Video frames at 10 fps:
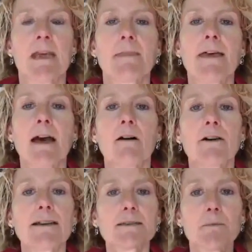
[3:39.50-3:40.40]
Now, it
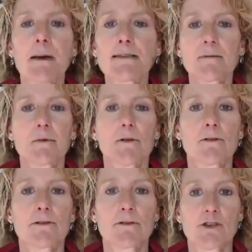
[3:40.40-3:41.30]
is possible
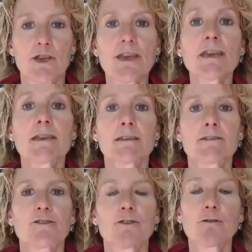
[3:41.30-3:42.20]
to
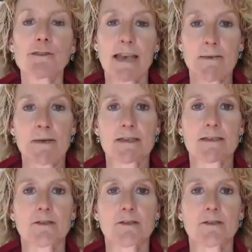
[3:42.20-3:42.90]
change those habits,